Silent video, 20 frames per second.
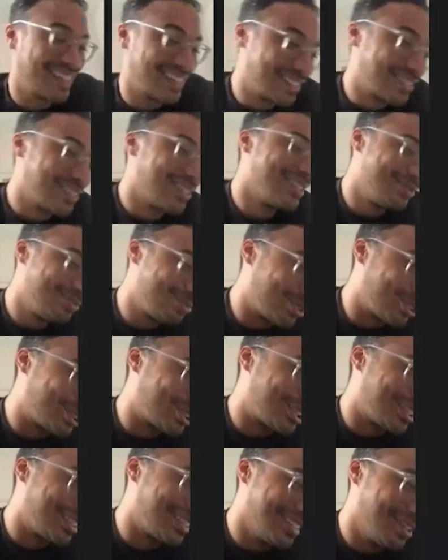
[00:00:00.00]
So for
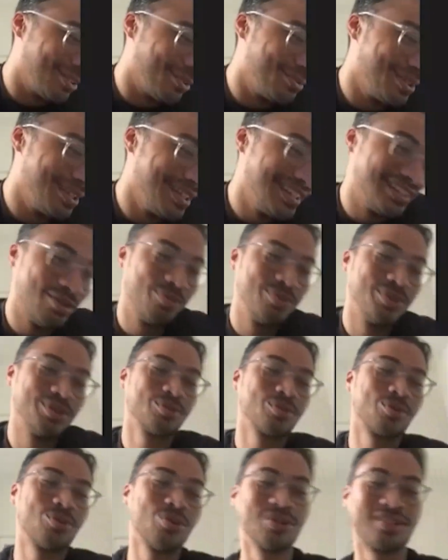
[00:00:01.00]
sure, there'll be
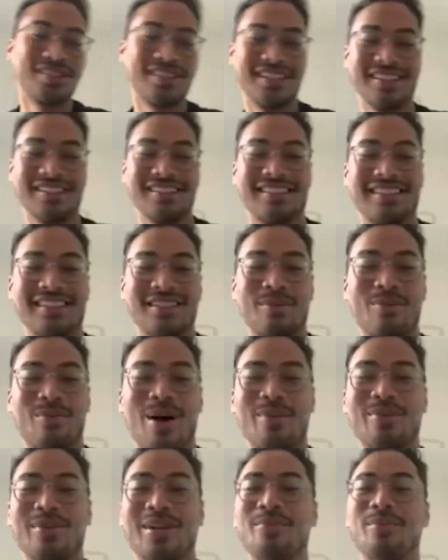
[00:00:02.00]
some cool things in the
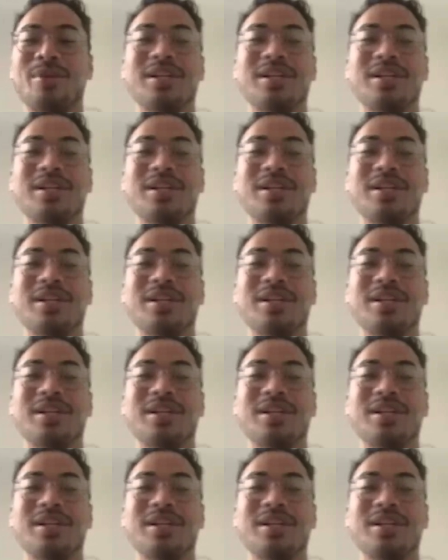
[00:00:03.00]
pipeline.